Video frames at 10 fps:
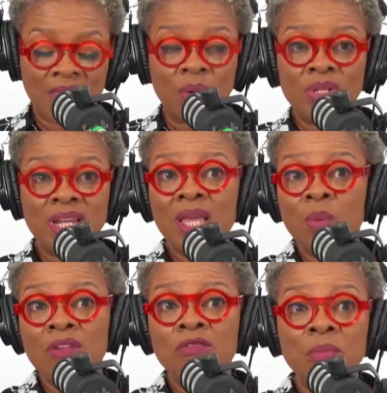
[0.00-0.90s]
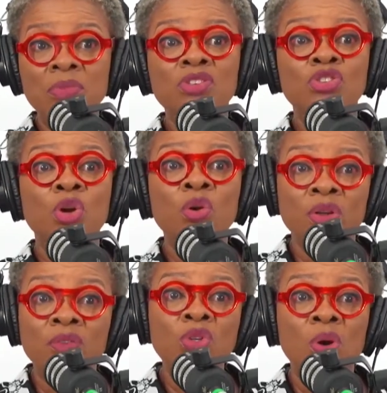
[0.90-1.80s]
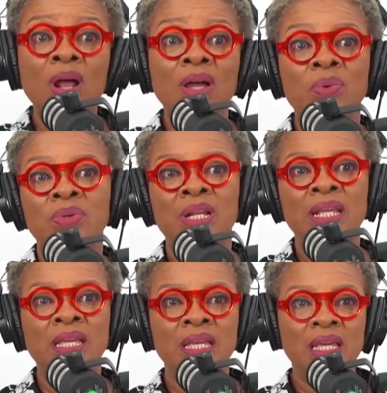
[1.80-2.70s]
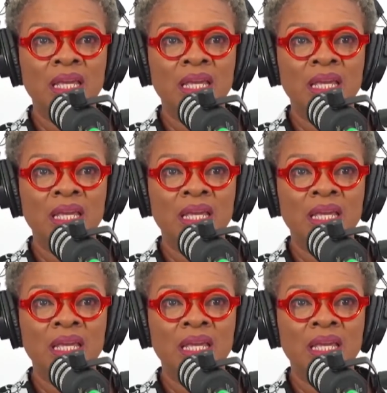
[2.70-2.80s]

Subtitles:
that will take away from the story of Dora Akunyili